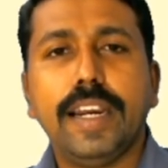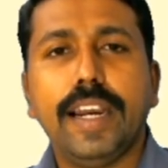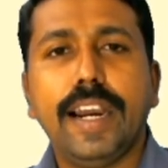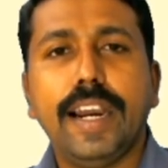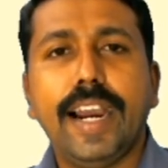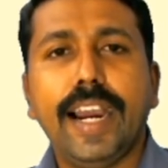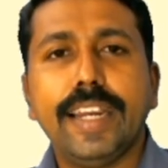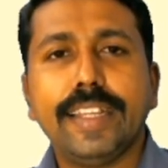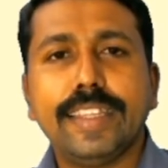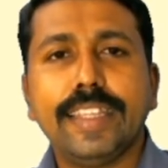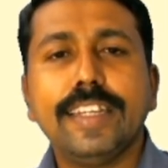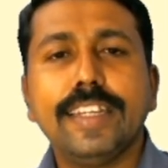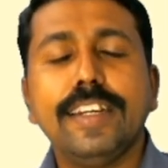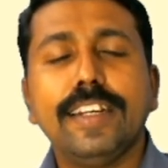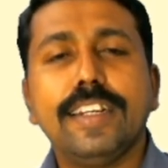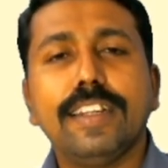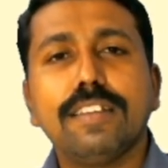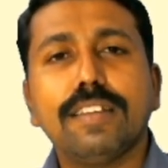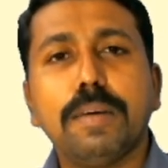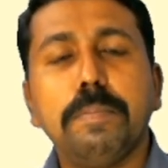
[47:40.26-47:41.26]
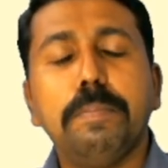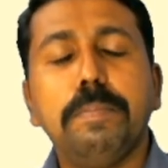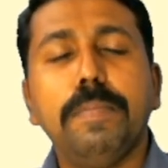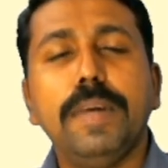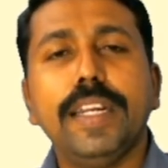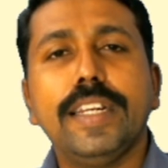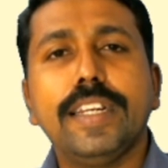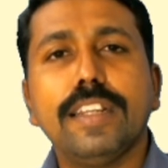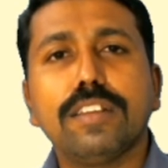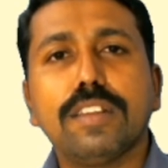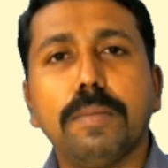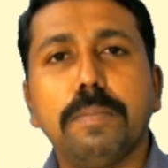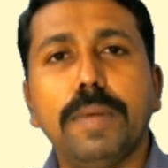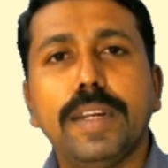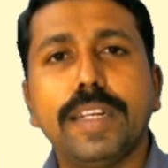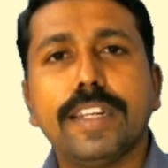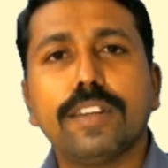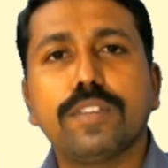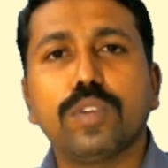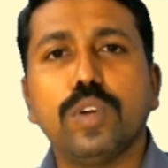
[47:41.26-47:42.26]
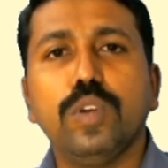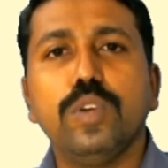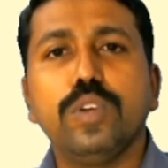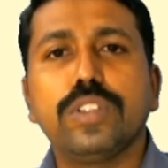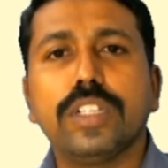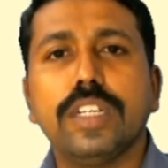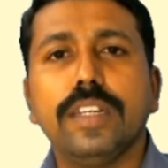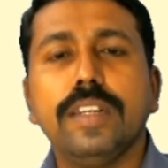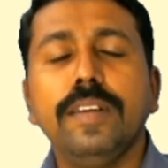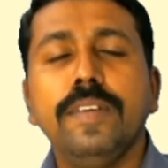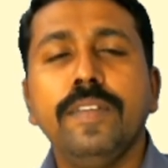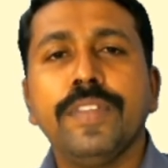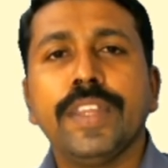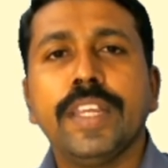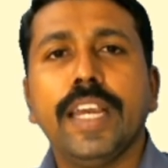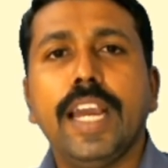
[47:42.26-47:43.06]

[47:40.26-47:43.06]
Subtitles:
I think it is a better solution.